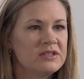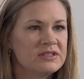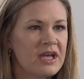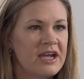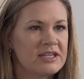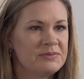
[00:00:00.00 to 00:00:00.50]

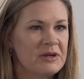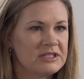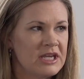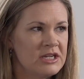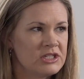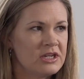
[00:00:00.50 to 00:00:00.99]
this high
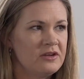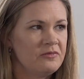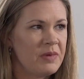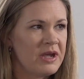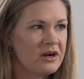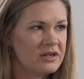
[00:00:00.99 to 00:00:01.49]
expectation
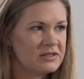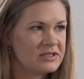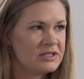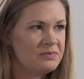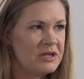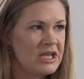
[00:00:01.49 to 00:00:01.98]
of
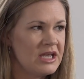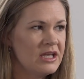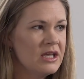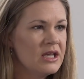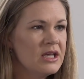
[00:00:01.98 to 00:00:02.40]
parents to be,